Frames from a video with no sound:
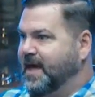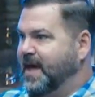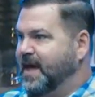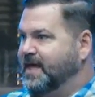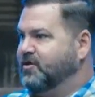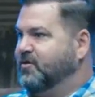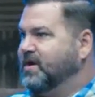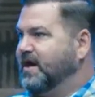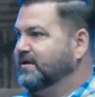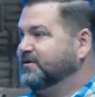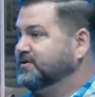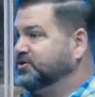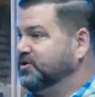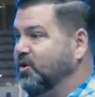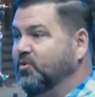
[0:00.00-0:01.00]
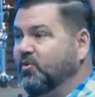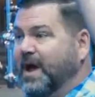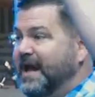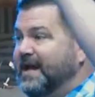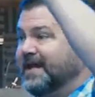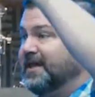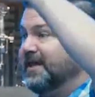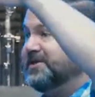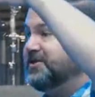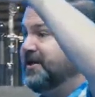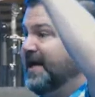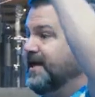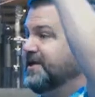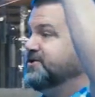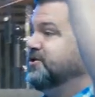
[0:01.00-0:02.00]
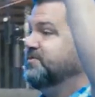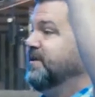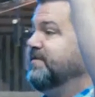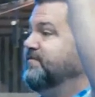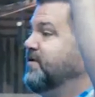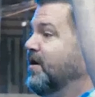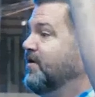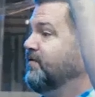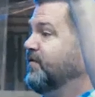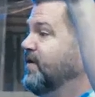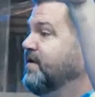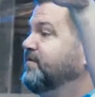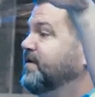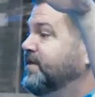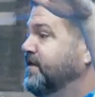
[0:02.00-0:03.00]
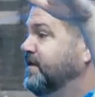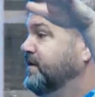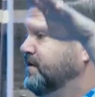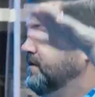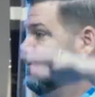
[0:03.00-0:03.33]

and you got so radically changed, you believe God for everything.